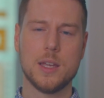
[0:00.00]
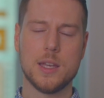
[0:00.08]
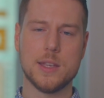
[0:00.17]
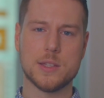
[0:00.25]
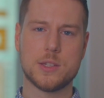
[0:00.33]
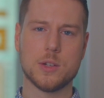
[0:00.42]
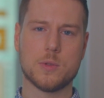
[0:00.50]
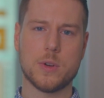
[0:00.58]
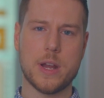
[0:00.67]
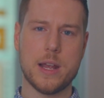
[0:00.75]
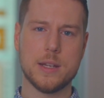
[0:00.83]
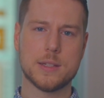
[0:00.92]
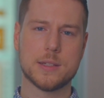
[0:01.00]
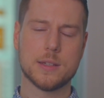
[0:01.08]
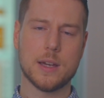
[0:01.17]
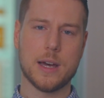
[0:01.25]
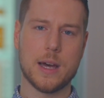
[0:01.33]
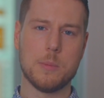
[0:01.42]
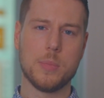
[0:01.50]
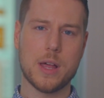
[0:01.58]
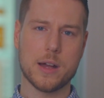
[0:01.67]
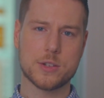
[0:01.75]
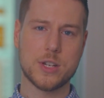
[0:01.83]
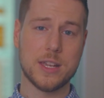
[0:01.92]
is to create
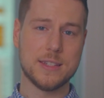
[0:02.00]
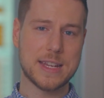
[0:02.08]
blockchain